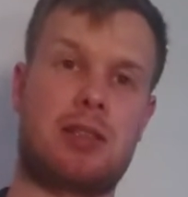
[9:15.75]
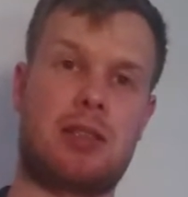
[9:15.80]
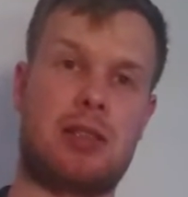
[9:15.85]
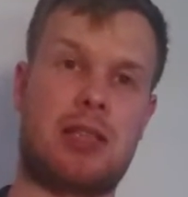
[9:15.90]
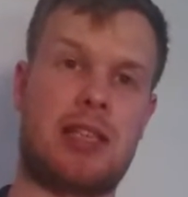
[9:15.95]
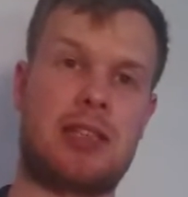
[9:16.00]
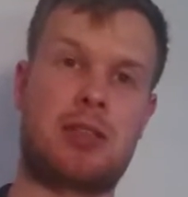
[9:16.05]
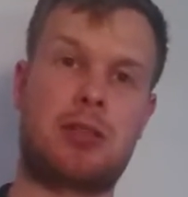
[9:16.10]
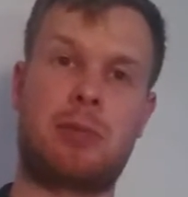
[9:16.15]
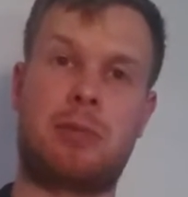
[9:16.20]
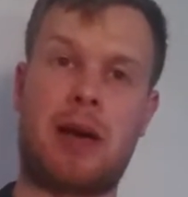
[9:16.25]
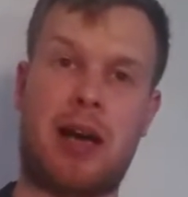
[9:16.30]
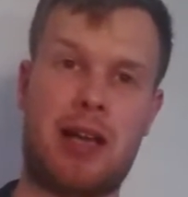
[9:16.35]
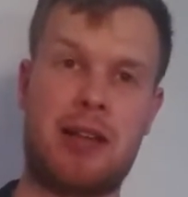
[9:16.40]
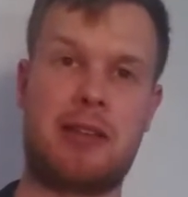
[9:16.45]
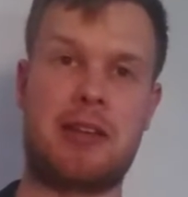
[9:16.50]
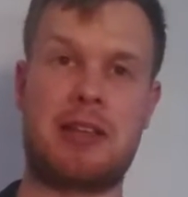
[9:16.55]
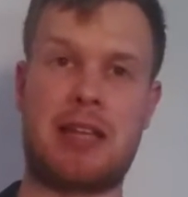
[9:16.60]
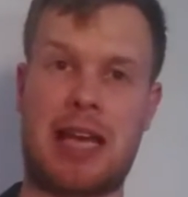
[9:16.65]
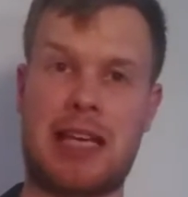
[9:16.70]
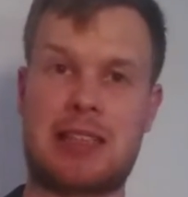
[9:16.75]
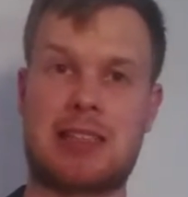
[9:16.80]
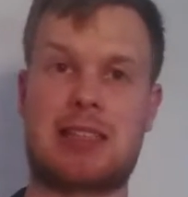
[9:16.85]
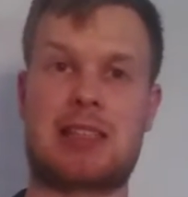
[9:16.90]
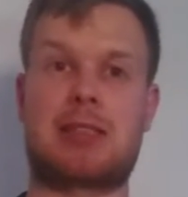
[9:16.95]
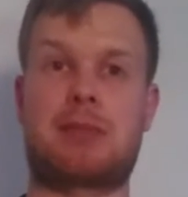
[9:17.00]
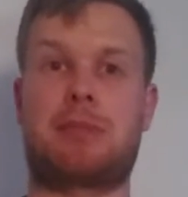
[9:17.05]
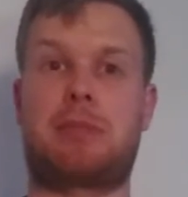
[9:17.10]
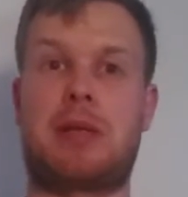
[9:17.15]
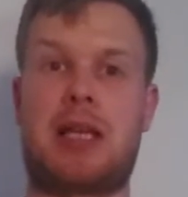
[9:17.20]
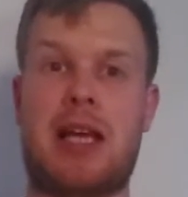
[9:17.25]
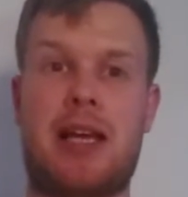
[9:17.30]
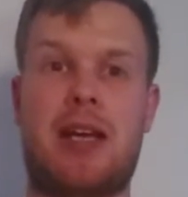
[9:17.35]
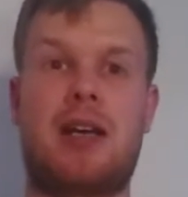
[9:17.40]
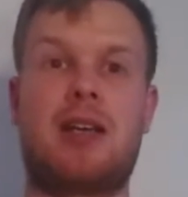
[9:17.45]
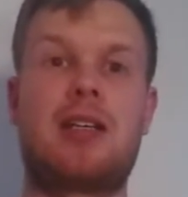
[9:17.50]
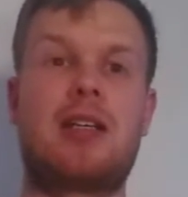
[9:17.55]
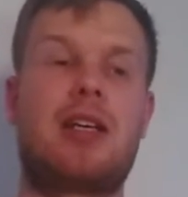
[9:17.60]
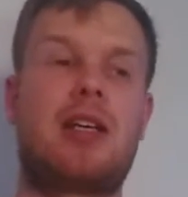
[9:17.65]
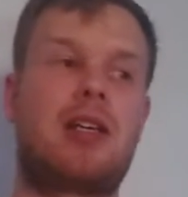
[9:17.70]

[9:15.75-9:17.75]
and to buy the next player,